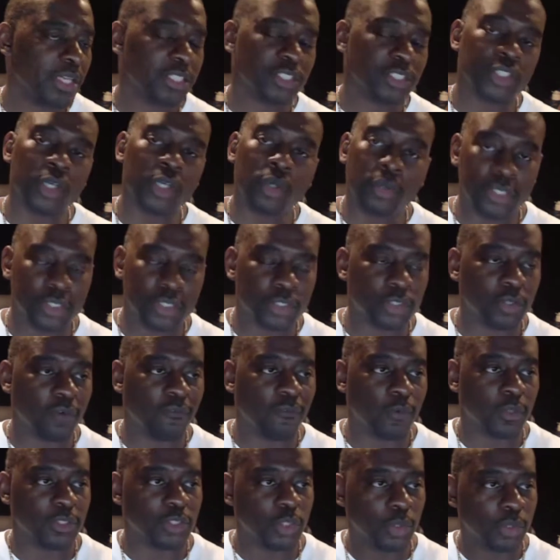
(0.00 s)
So on and so
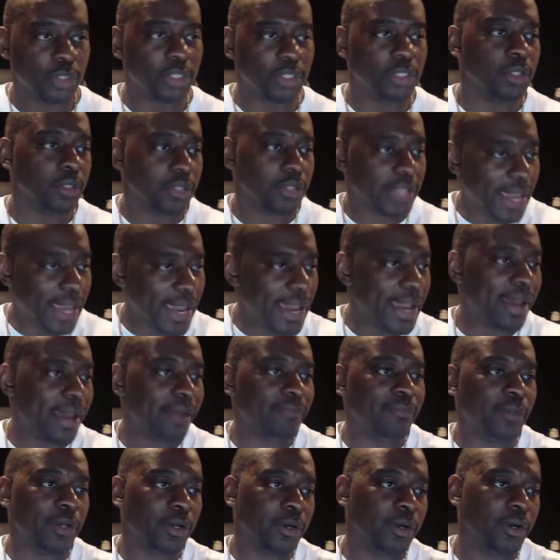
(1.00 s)
forth. So, they
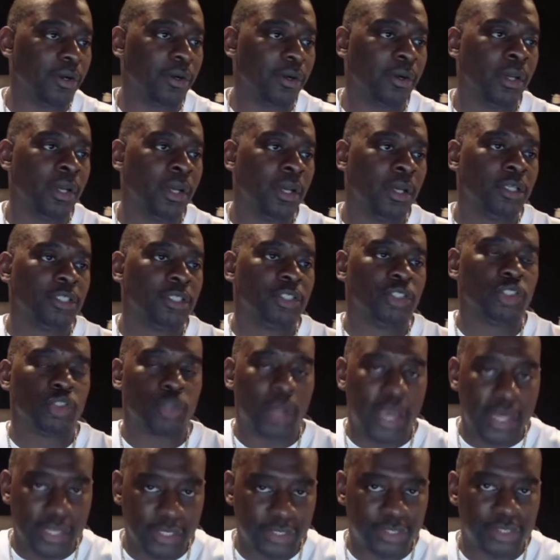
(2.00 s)
had their
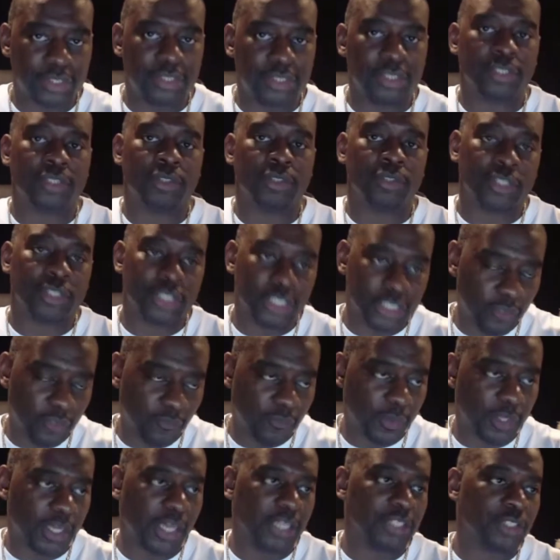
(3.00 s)
strategies or
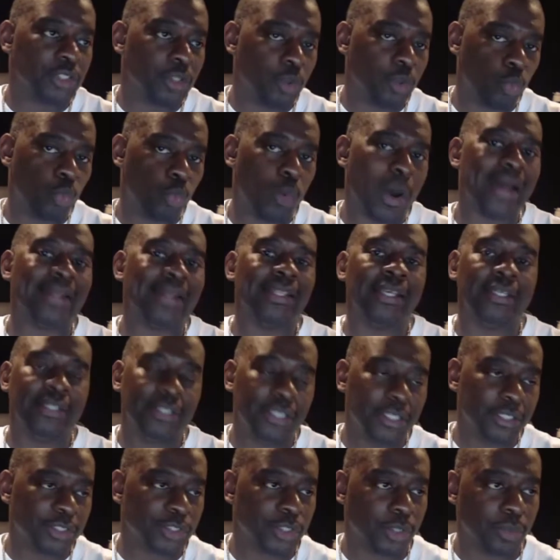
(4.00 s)
justification on why they
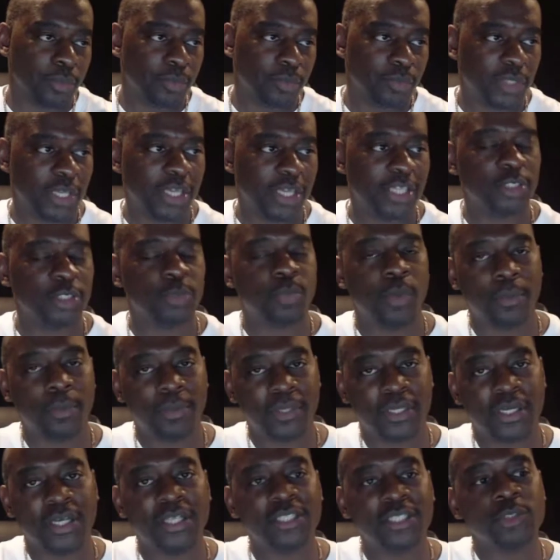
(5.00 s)
did certain things, but
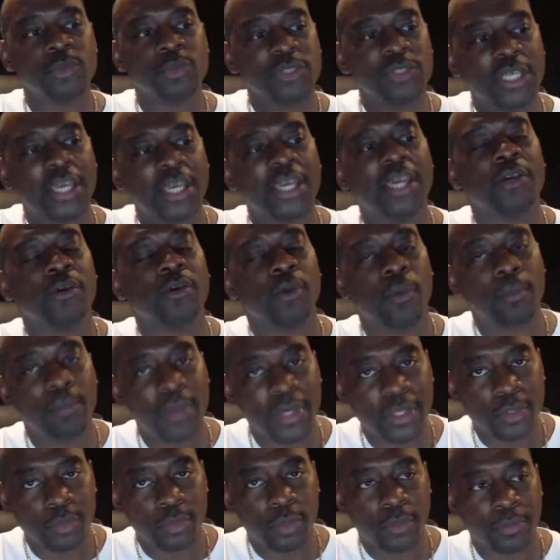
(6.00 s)
because it was an
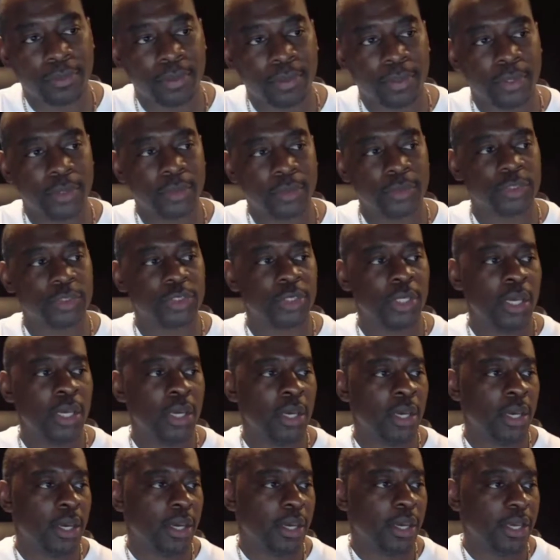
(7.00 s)
incremental approach,
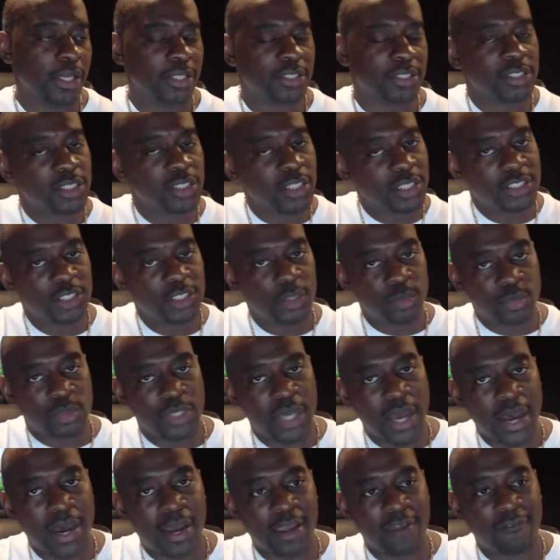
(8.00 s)
it took some
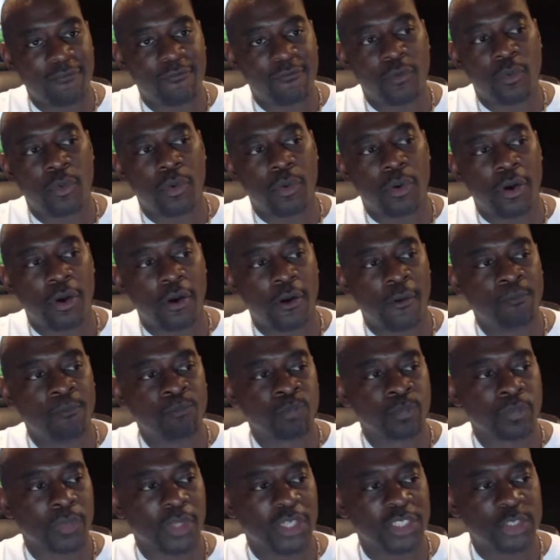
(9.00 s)
time for,
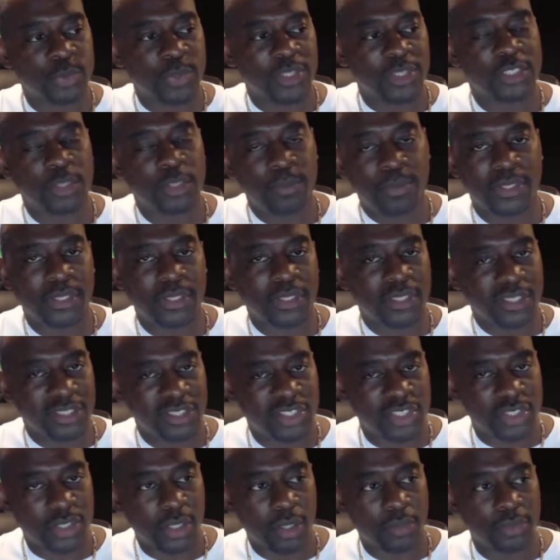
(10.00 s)
especially being a
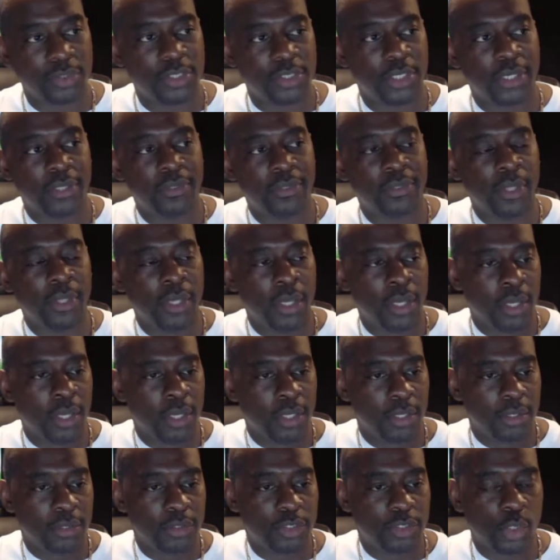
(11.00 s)
consultant,
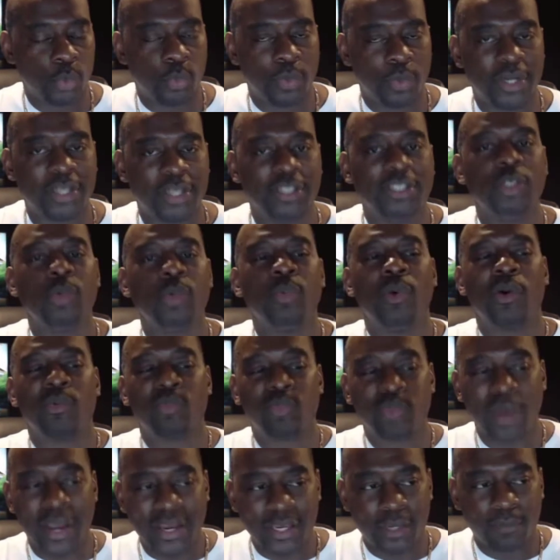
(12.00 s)
to where you
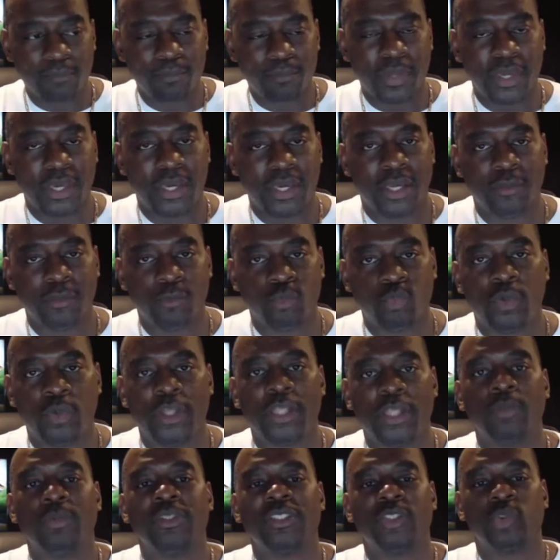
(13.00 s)
would recommend
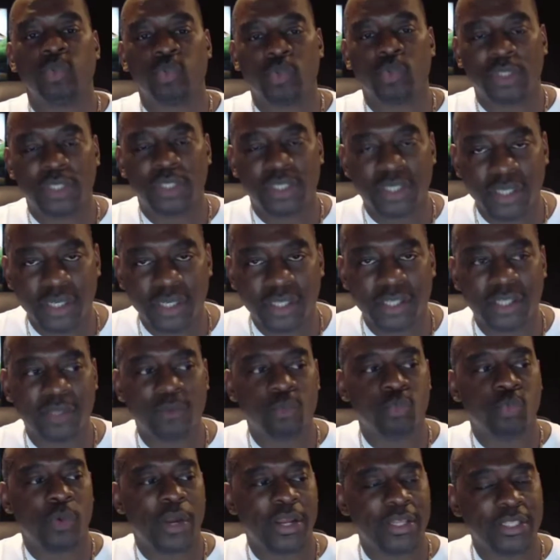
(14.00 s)
when it was good
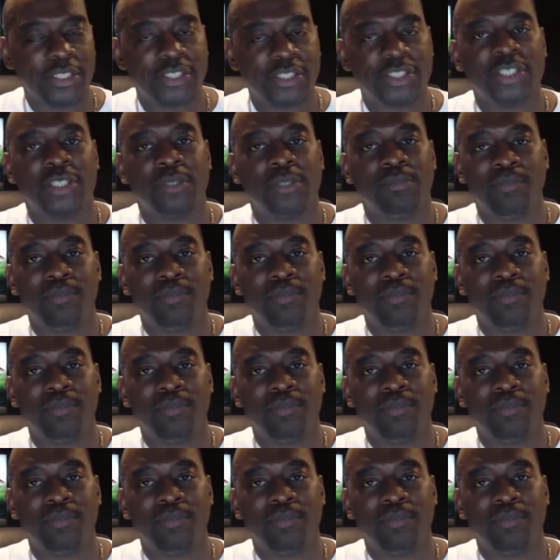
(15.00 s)
and ready to